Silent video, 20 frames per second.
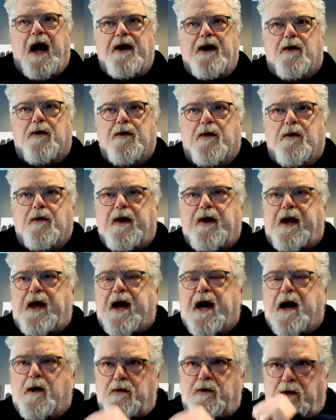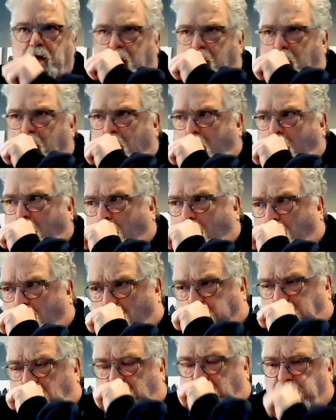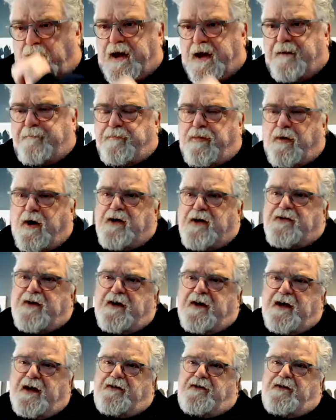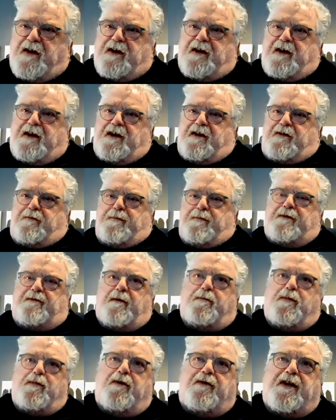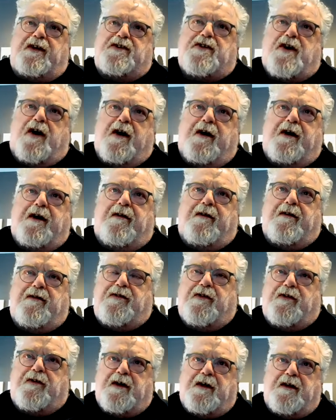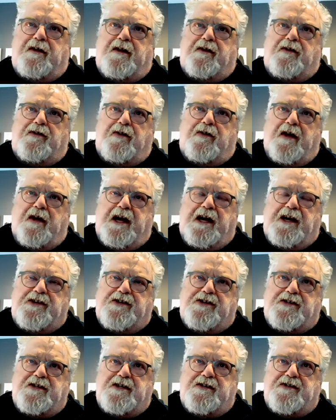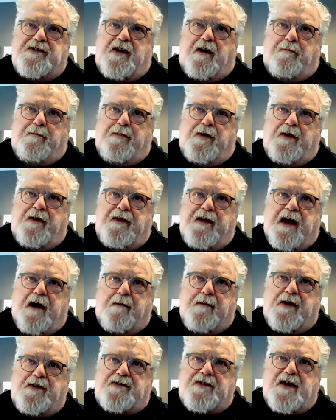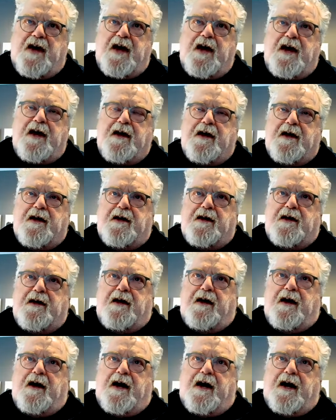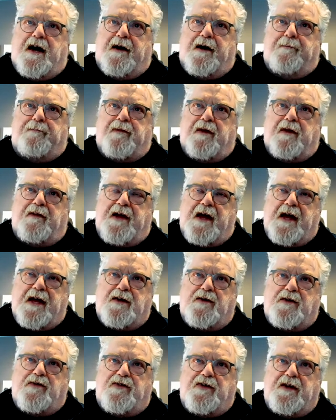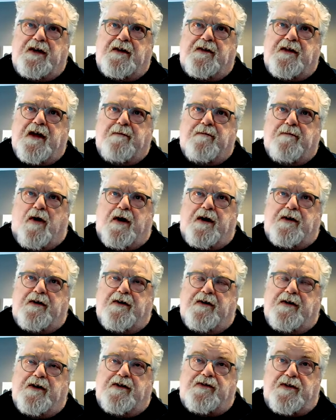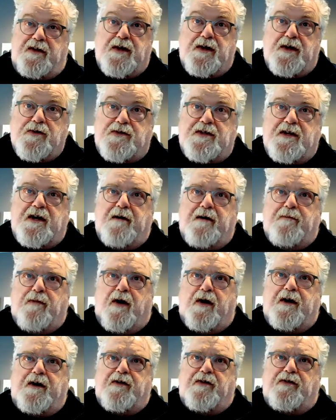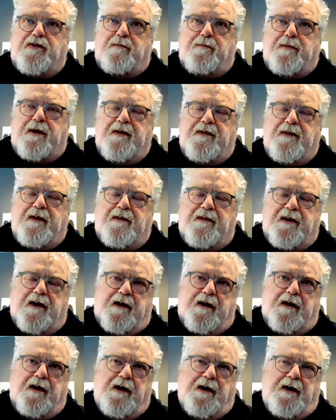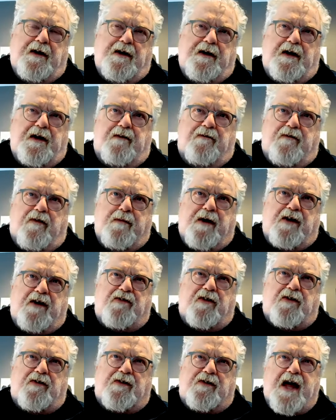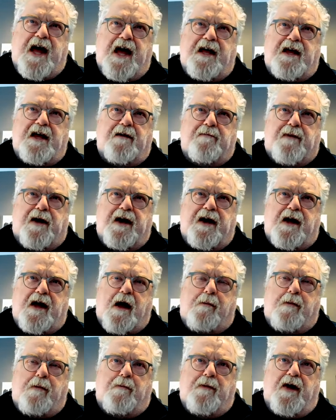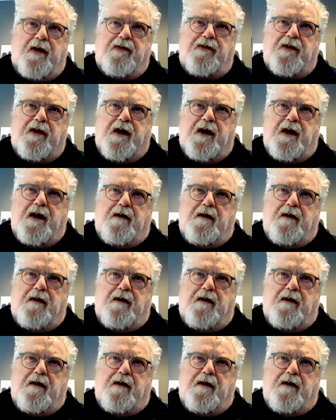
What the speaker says: I don't know the count at present. It's a bit of a moving target. Certainly there's agencies in Alberta, the MSA, the AUC, they monitor this, the UCA monitors it, but I think their information is lagging by a couple months.